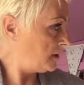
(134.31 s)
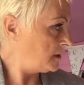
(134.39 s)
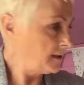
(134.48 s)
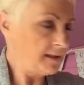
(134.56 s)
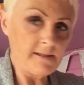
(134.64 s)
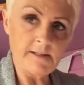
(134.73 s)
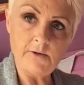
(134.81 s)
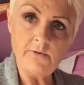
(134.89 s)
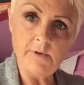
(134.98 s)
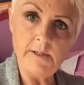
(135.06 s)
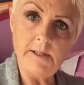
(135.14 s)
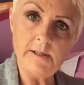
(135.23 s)
a line
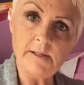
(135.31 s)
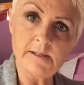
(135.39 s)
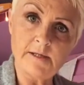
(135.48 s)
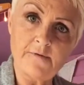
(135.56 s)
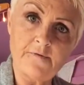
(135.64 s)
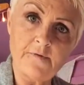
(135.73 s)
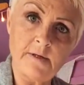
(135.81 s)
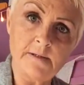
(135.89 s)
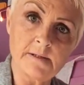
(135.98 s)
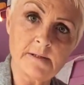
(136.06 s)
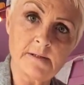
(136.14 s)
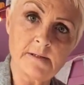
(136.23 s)
down here as if
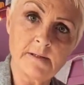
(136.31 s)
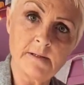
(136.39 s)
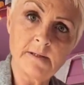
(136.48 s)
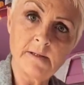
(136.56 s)
it's